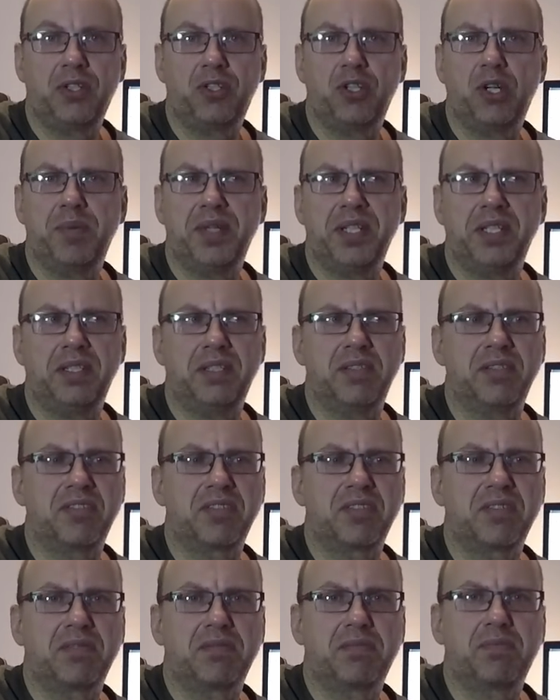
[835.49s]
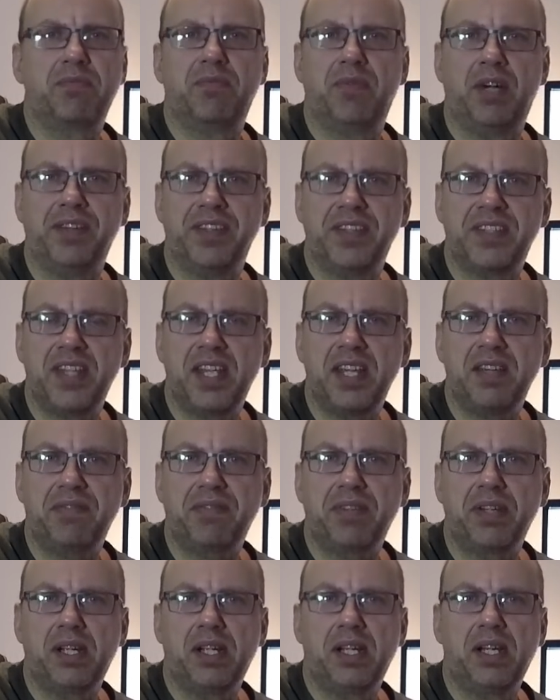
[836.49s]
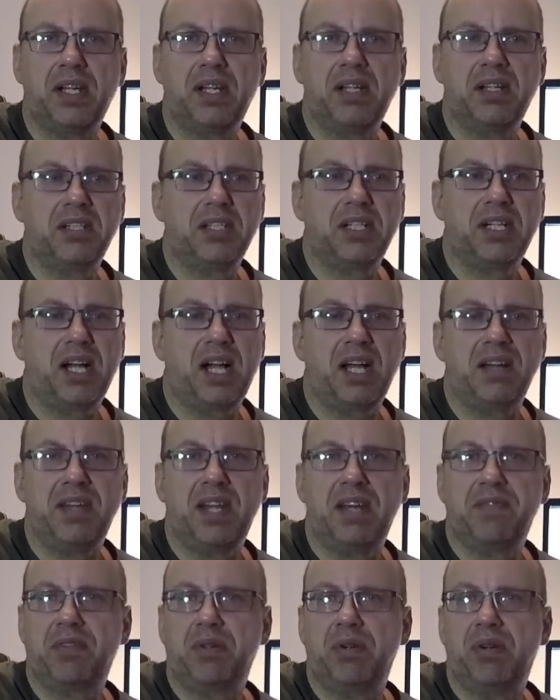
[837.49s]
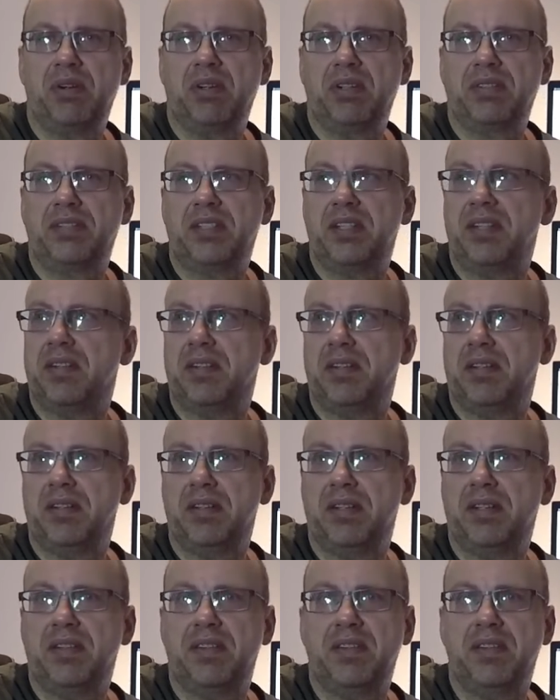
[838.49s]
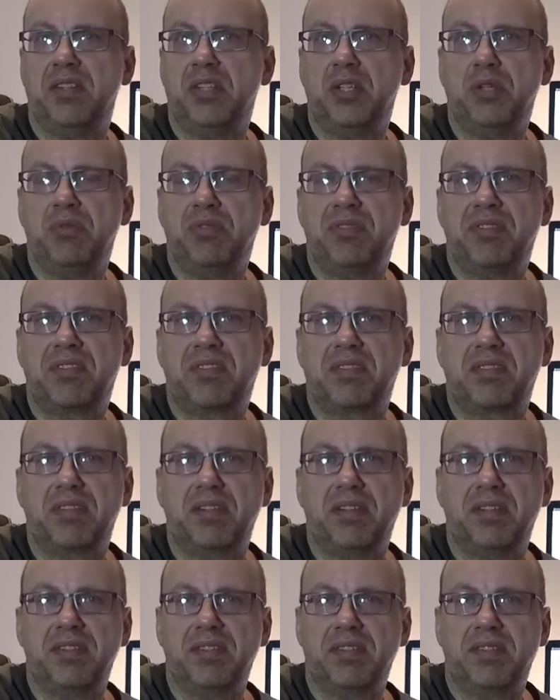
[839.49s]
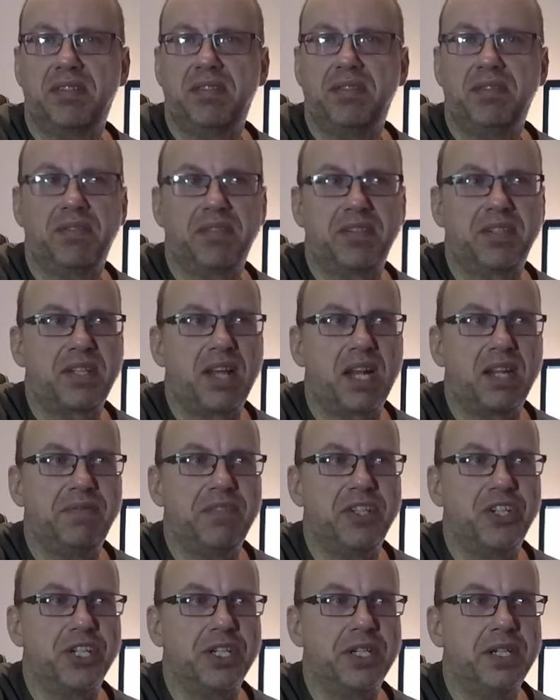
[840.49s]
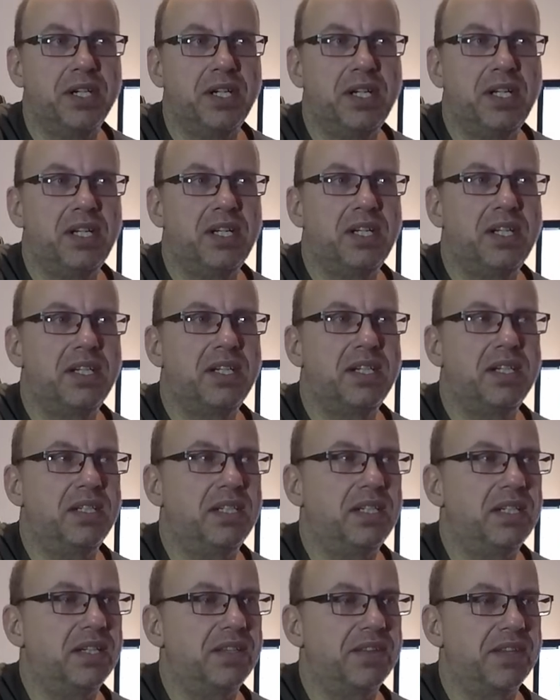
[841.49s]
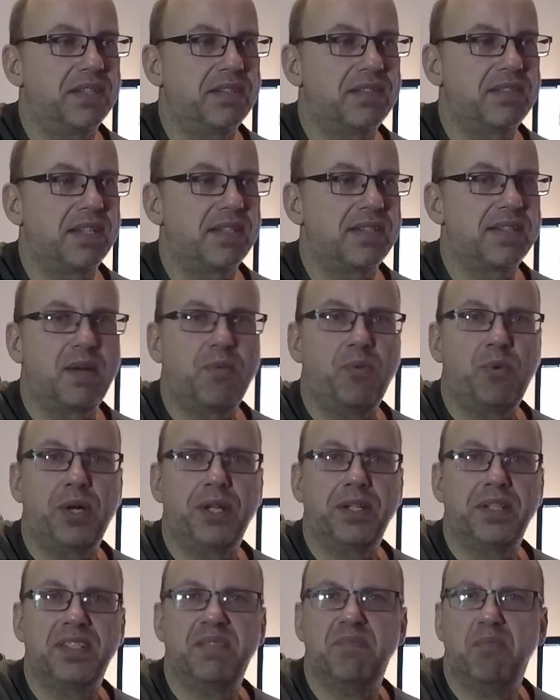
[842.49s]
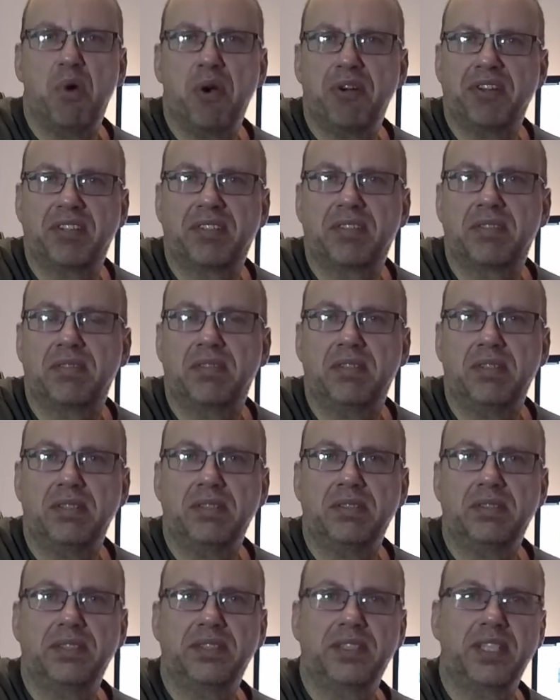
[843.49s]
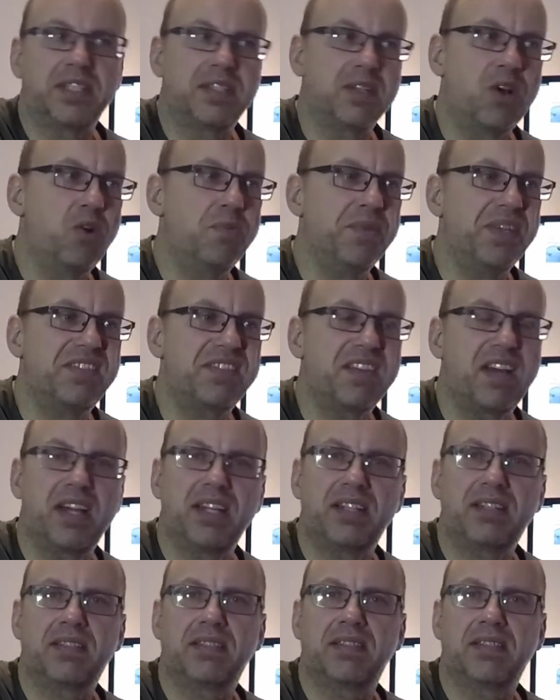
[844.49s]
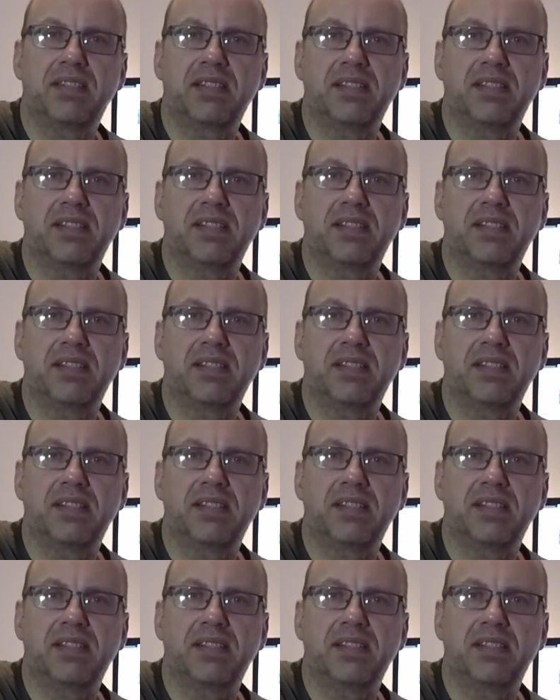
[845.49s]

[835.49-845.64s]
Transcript: Germany is very safe. I never heard in the news, on the television, that someone is murdered or there's a homicide.